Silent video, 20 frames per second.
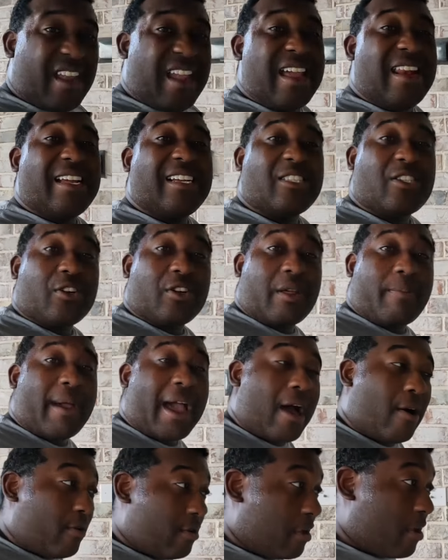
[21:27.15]
They turn the
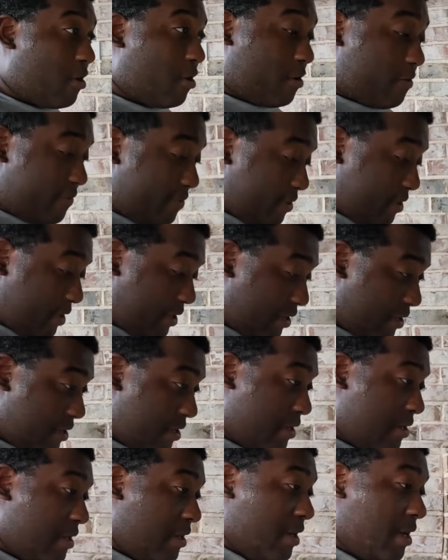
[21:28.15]
power off.
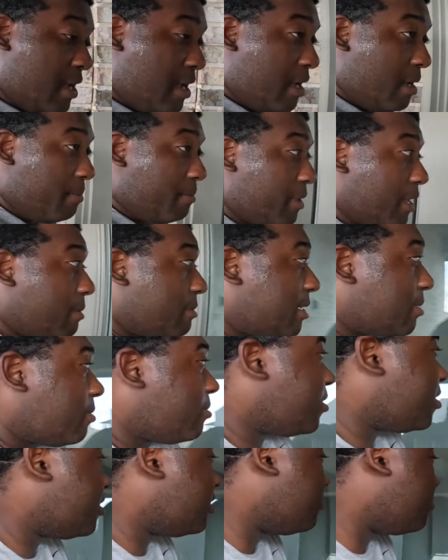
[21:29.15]
But let's see
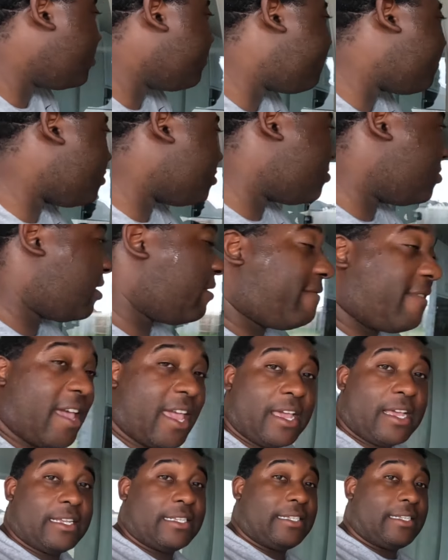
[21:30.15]
what I'm dealing with first with these
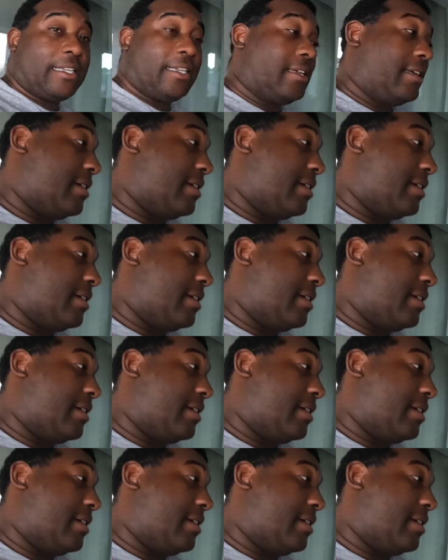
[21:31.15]
fans.